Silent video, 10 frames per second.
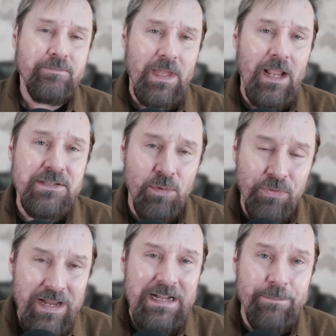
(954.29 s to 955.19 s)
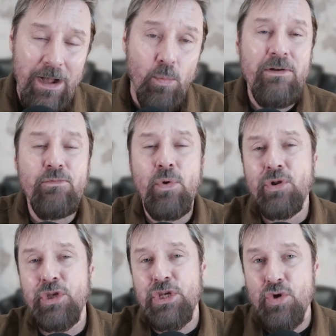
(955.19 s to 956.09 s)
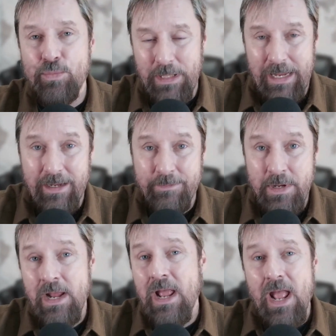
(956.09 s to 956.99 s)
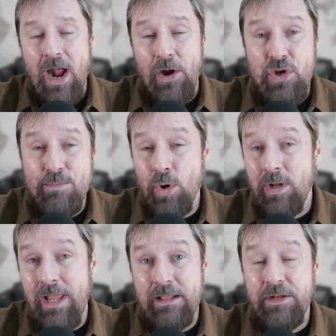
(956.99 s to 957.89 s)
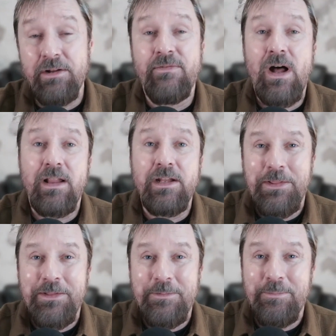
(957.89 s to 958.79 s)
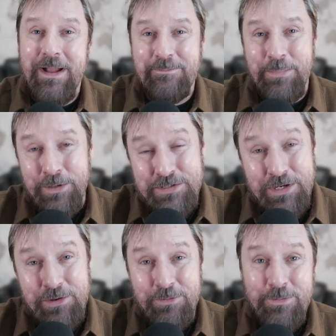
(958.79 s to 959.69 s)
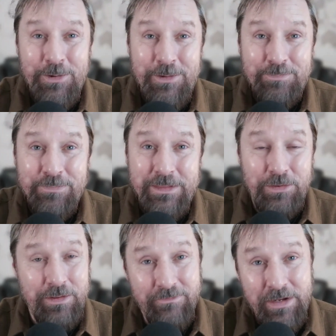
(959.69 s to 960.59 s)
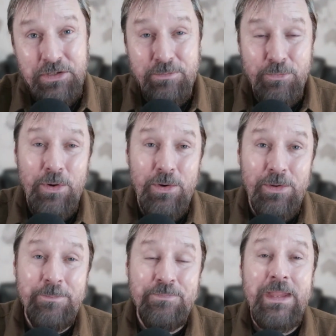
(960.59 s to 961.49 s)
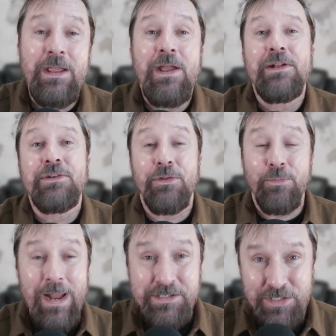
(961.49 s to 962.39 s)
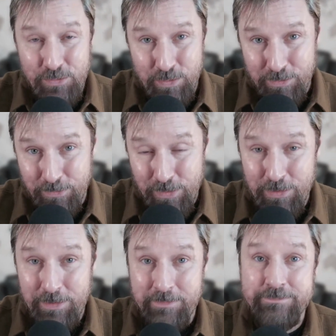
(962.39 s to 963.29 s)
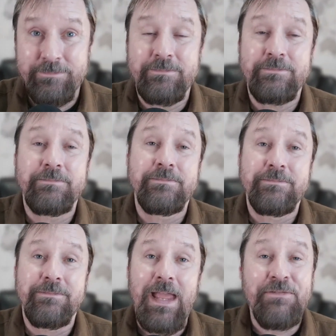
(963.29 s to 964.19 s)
So think about, what role do you play? Are you more likely to fall into the persecutor role, to the victim role, to the rescuer role? I've